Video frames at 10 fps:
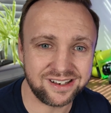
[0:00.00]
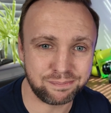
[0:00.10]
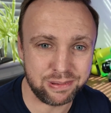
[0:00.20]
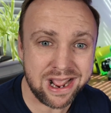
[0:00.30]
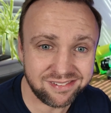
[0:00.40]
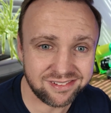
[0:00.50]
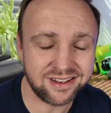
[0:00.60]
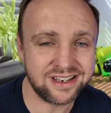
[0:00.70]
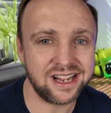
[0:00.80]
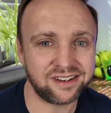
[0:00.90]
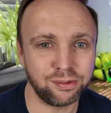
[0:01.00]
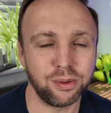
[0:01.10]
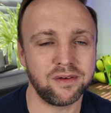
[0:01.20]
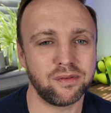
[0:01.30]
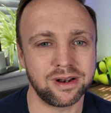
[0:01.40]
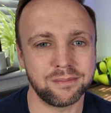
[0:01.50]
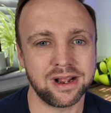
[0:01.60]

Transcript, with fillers: is better than the xTool F1 in